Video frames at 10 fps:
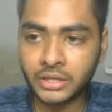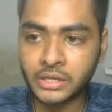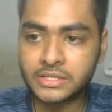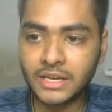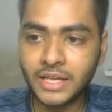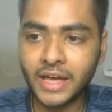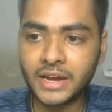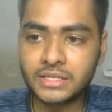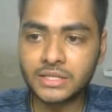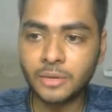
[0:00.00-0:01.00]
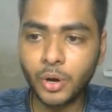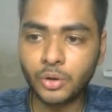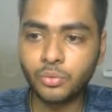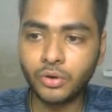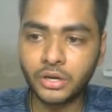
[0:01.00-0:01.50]
doesn't cares
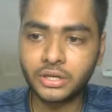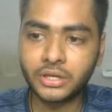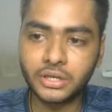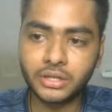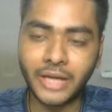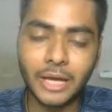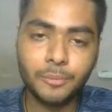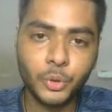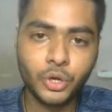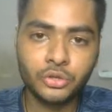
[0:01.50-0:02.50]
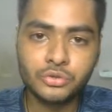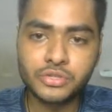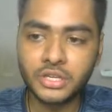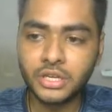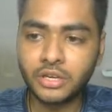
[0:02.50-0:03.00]
about what type you are using.